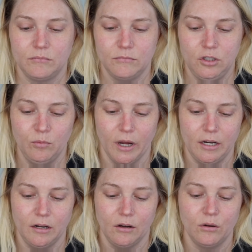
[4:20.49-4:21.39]
you
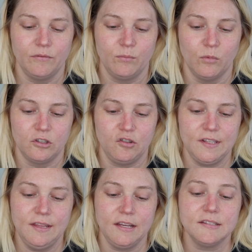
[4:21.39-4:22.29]
might know if once you
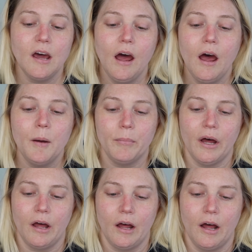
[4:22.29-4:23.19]
see these,
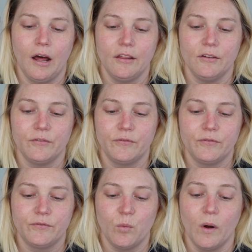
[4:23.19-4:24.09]
but uh, the
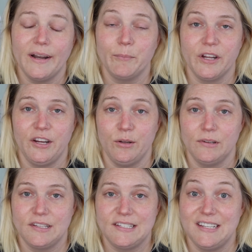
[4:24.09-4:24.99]
one I'm going to
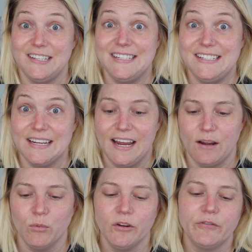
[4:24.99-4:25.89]
use today,
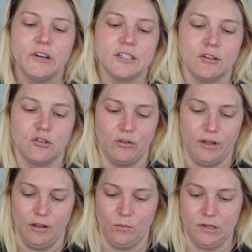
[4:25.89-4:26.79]
well, first I'll show you
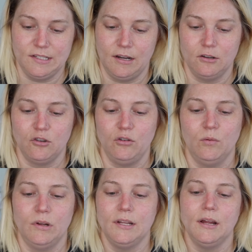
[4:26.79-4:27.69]
the other ones, and then I'll show you the
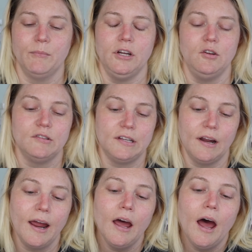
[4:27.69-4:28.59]
one that I'm going to use
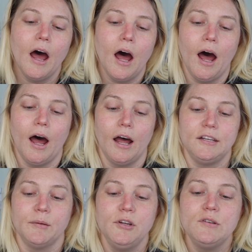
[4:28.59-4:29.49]
today. Uh,
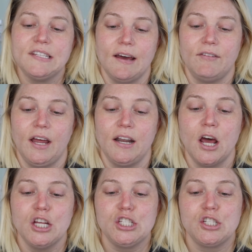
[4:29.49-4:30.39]
W seven
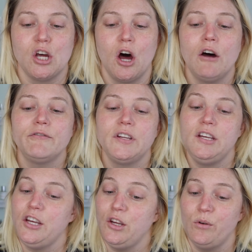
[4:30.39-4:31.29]
Soft
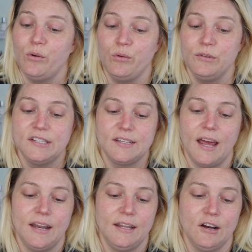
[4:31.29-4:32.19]
Hues,
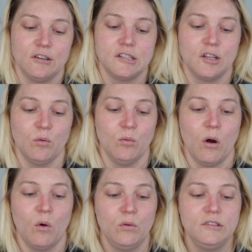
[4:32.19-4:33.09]
and there's the
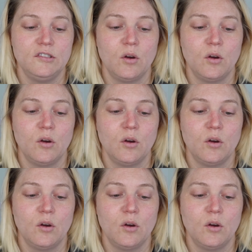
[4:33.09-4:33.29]
Rose